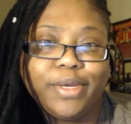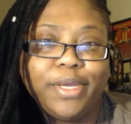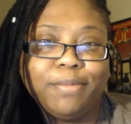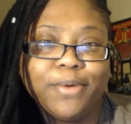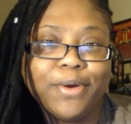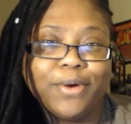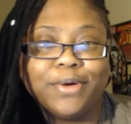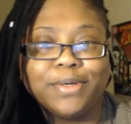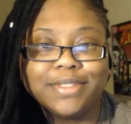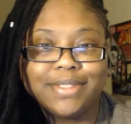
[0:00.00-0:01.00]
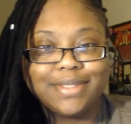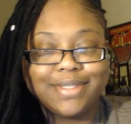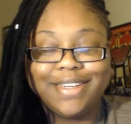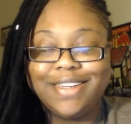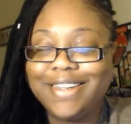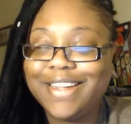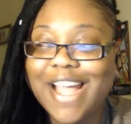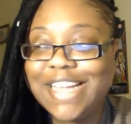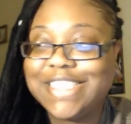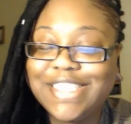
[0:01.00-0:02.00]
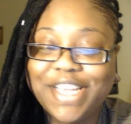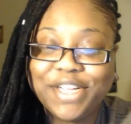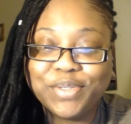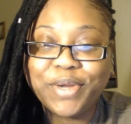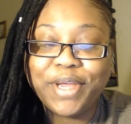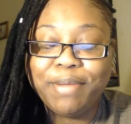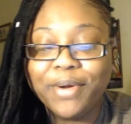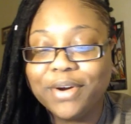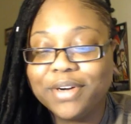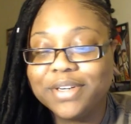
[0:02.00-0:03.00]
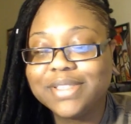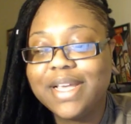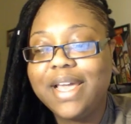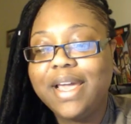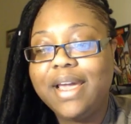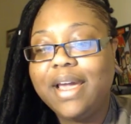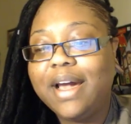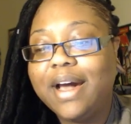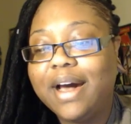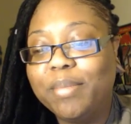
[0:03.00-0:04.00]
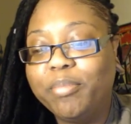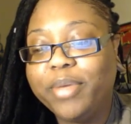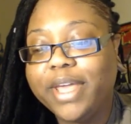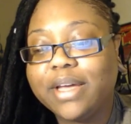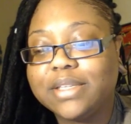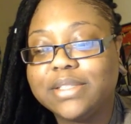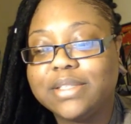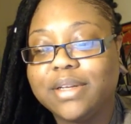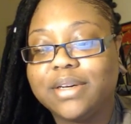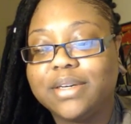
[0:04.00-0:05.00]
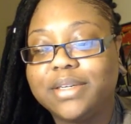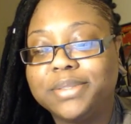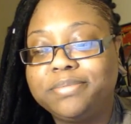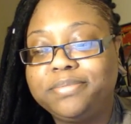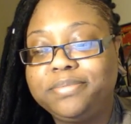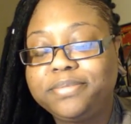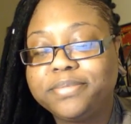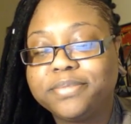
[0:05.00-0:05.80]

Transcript: Dream Girls. I just said Dream Girls because uh,